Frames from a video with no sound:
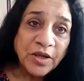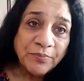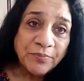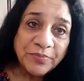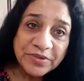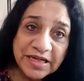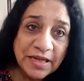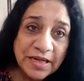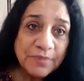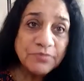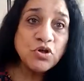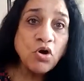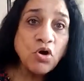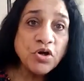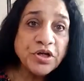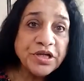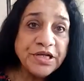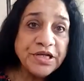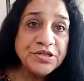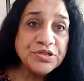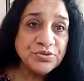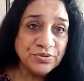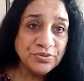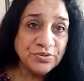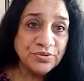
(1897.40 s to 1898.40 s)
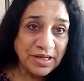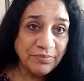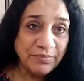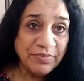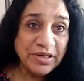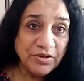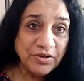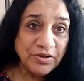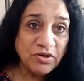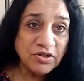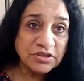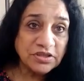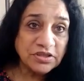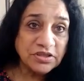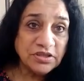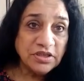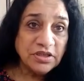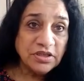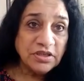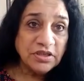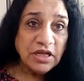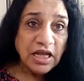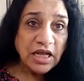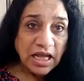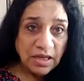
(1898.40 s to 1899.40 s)
but I'm talking to you, am I not?
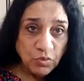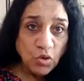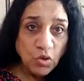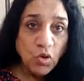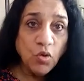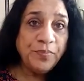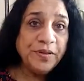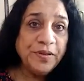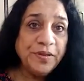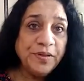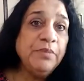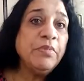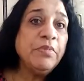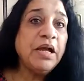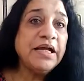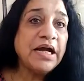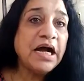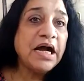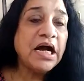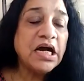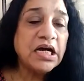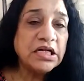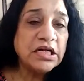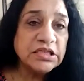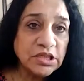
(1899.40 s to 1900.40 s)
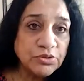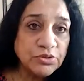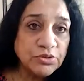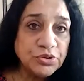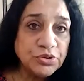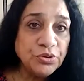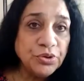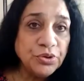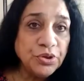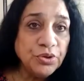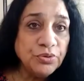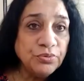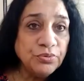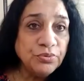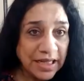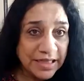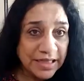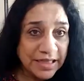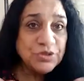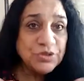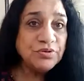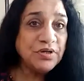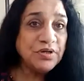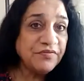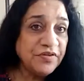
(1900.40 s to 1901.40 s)
I'm opening my heart out to you
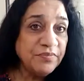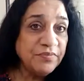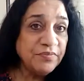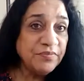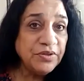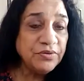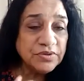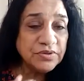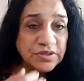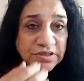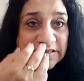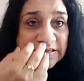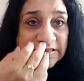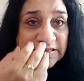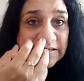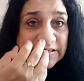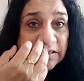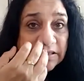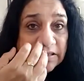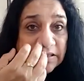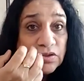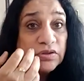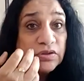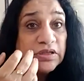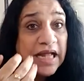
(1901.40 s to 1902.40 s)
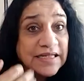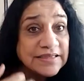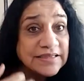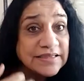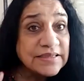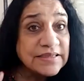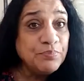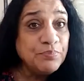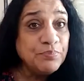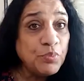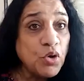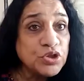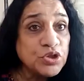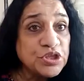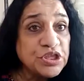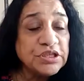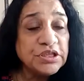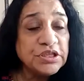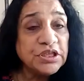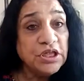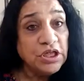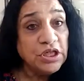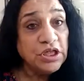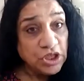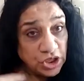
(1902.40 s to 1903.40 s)
and to everybody who's listening. So that's
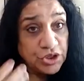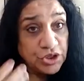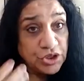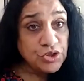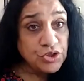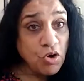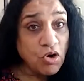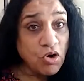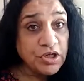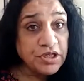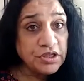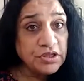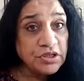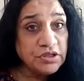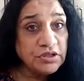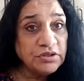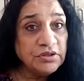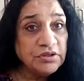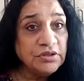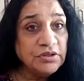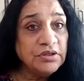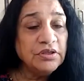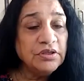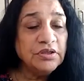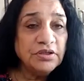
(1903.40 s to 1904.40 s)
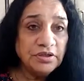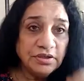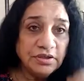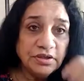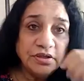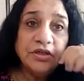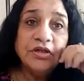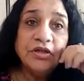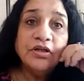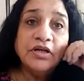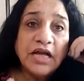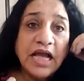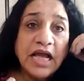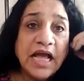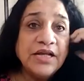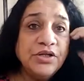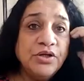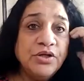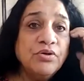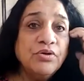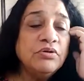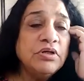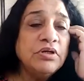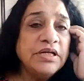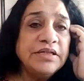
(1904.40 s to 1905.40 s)
important. Talk. And,
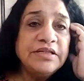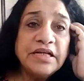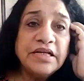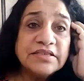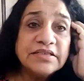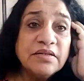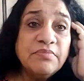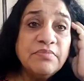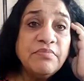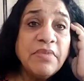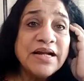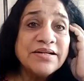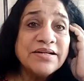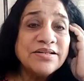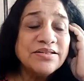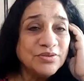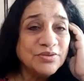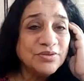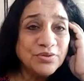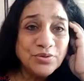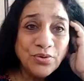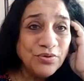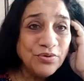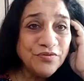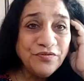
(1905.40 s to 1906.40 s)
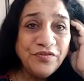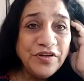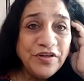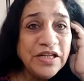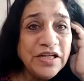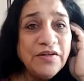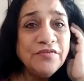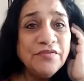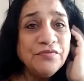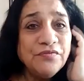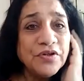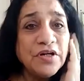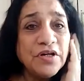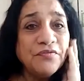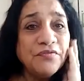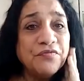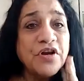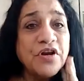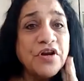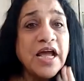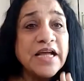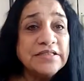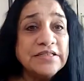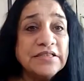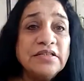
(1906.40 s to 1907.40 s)
you know, it doesn't matter. Don't feel
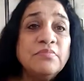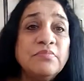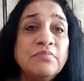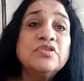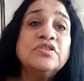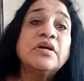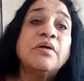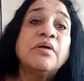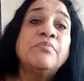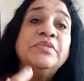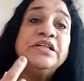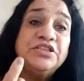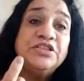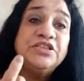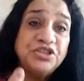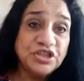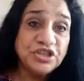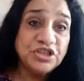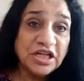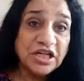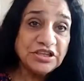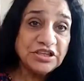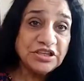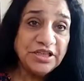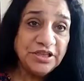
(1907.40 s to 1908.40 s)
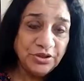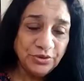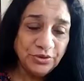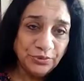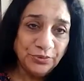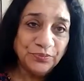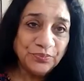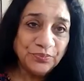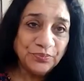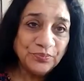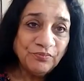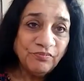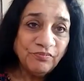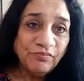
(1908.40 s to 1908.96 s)
frightened about somebody judging you